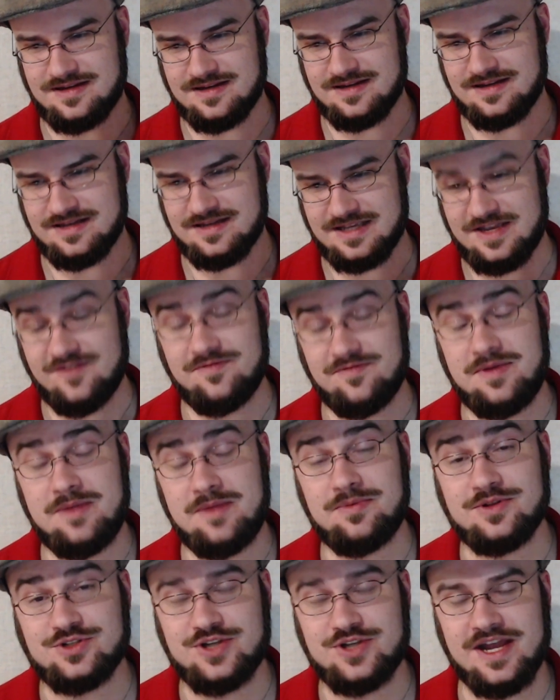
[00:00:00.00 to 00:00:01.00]
give
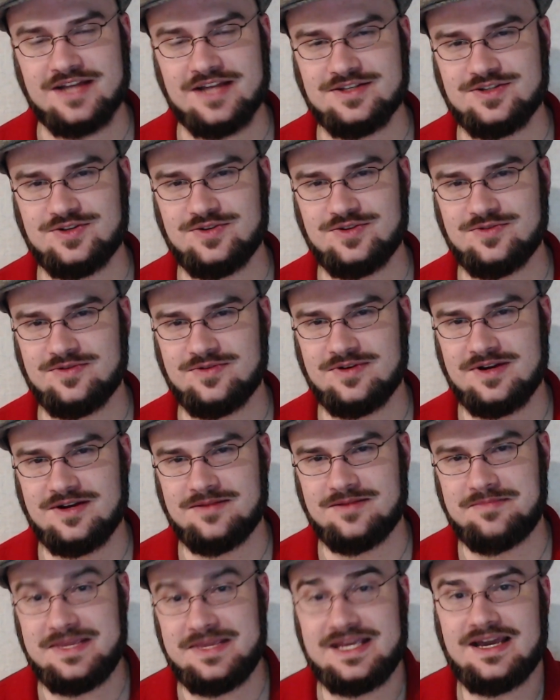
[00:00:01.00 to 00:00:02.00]
people a chance to
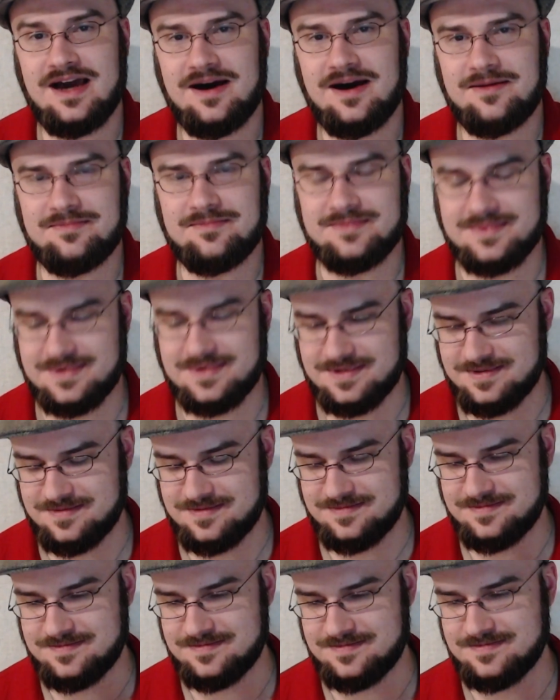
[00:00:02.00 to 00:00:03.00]
become,
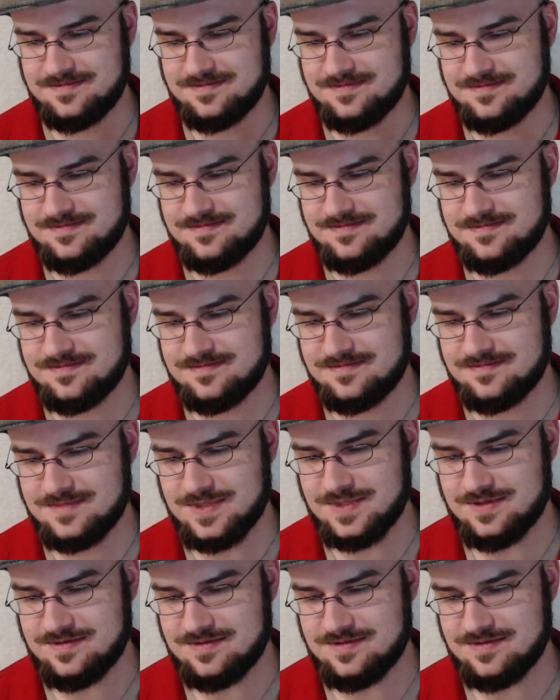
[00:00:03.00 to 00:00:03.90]
you know,